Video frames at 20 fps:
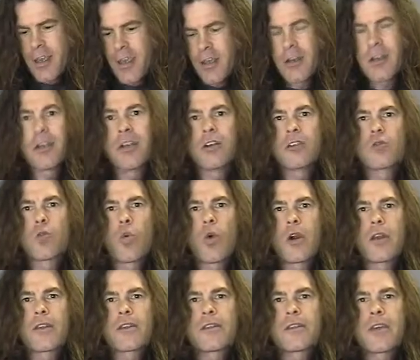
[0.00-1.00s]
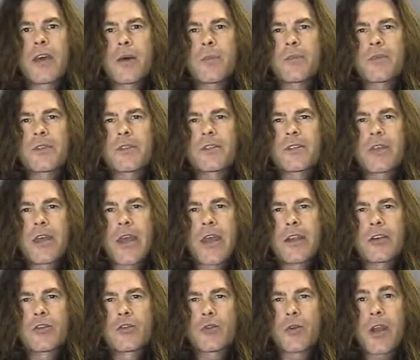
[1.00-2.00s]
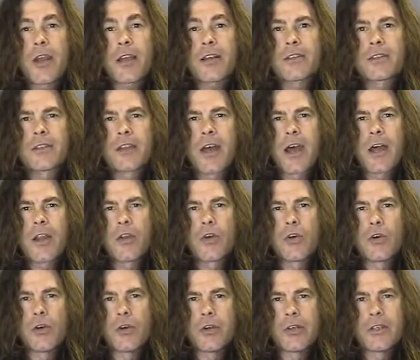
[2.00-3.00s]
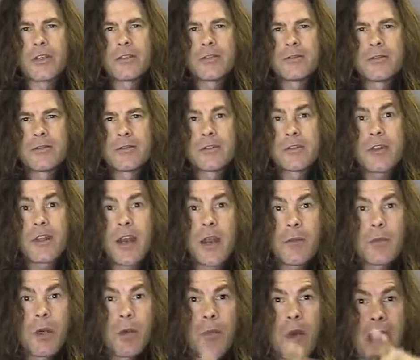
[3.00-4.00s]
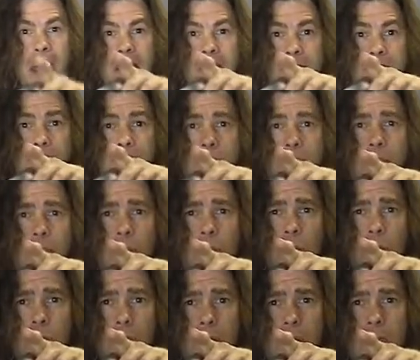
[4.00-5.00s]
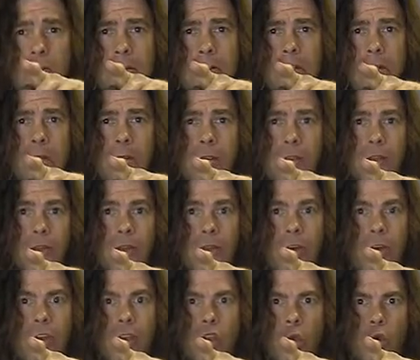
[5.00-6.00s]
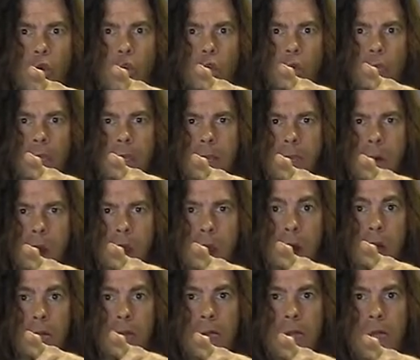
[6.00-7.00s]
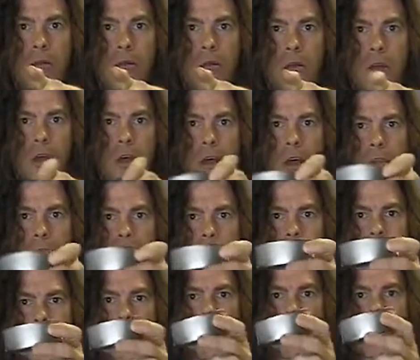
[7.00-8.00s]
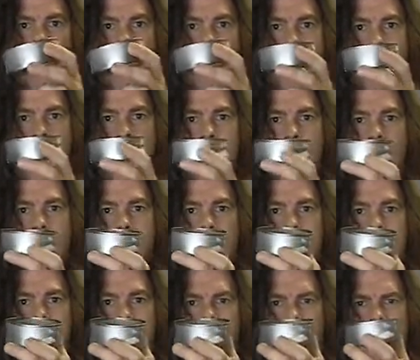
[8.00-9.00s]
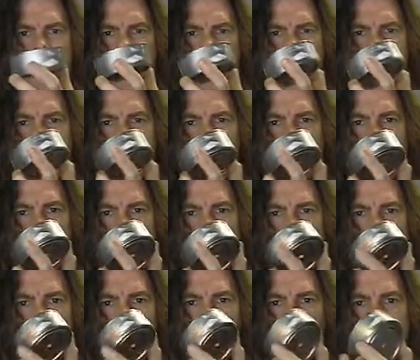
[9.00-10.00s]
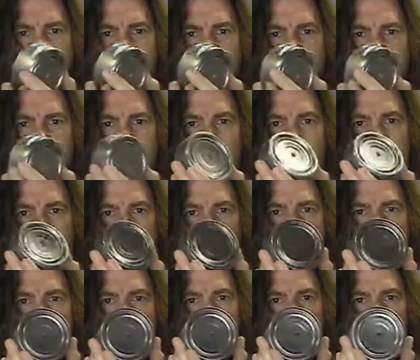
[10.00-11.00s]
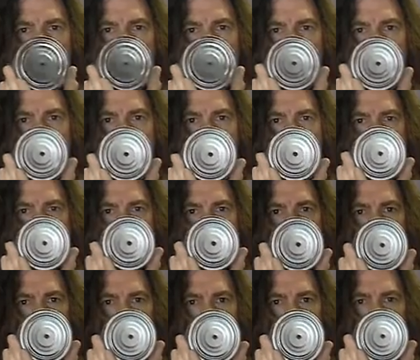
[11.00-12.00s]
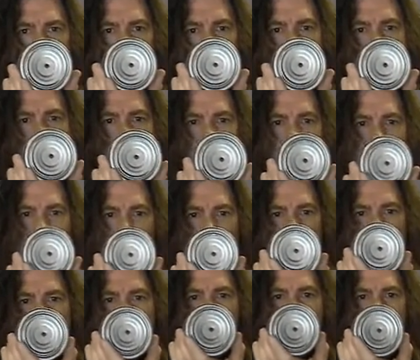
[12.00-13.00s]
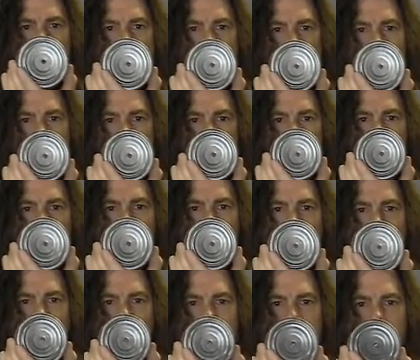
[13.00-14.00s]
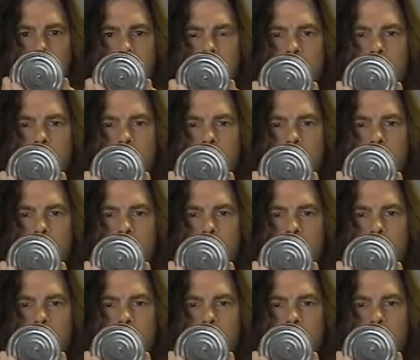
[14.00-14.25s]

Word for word: And here's one of the tips and tricks that I learned that I'm going to pass on to you, the YouTube people. This here in my hand is a tuna container. Has a hole in the bottom, as you can see.